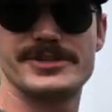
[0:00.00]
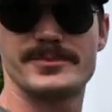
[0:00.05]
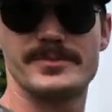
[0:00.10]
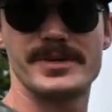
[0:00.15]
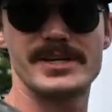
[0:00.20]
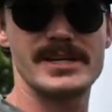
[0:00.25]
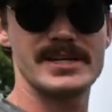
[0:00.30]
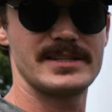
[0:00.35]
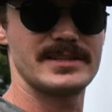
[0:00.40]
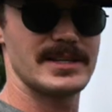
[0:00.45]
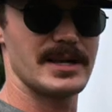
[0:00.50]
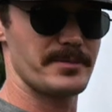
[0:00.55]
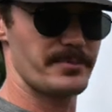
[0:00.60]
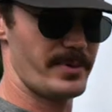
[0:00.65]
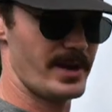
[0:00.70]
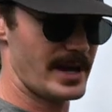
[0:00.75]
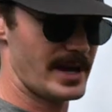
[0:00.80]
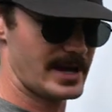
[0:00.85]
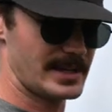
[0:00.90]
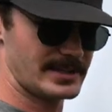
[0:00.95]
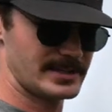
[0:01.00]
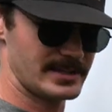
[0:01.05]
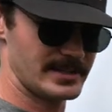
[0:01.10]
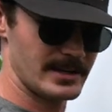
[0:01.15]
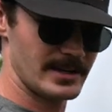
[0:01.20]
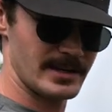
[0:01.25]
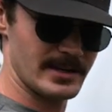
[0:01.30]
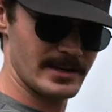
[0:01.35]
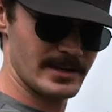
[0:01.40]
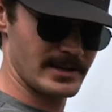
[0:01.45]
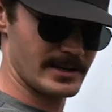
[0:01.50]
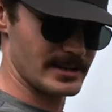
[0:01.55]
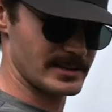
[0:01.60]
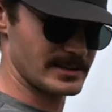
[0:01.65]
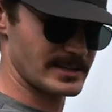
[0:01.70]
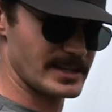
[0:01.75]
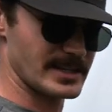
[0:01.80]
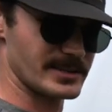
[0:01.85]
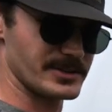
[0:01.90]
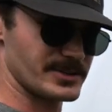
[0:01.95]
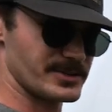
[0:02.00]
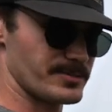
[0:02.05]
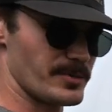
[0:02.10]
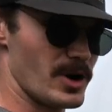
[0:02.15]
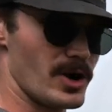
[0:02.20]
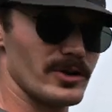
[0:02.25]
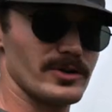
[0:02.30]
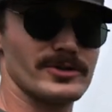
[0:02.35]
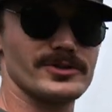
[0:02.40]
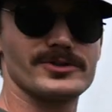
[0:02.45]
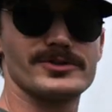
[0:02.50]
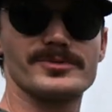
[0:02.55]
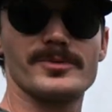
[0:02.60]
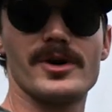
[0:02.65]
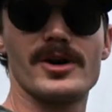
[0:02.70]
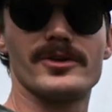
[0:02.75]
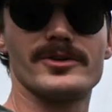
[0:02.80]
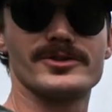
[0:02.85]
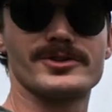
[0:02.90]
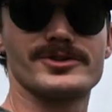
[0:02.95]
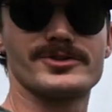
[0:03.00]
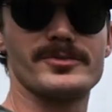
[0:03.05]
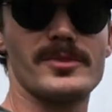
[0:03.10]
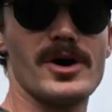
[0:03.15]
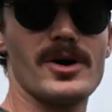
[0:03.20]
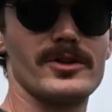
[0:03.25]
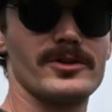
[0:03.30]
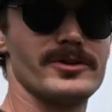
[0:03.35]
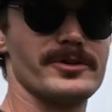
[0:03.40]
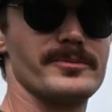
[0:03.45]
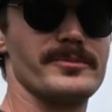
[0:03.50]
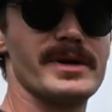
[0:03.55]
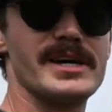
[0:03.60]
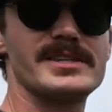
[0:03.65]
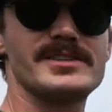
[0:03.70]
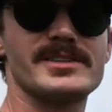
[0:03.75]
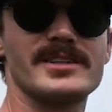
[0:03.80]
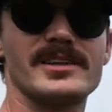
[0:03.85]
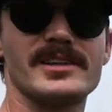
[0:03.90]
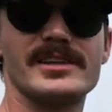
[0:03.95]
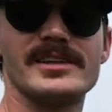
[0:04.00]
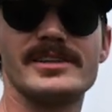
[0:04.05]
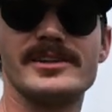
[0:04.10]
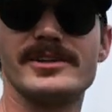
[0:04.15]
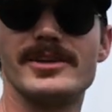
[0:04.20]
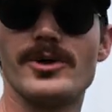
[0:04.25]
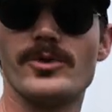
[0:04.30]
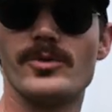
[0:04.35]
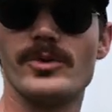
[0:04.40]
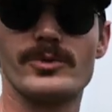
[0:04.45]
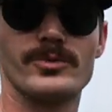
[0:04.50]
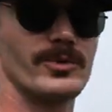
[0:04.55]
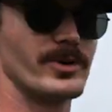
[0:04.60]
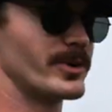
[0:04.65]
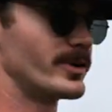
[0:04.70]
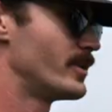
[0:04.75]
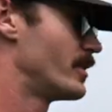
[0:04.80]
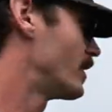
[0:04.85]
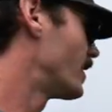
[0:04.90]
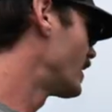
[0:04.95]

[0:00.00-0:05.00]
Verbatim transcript: speed, that pad is getting smaller and smaller and yeah, smaller. And right. basically, you know, when we're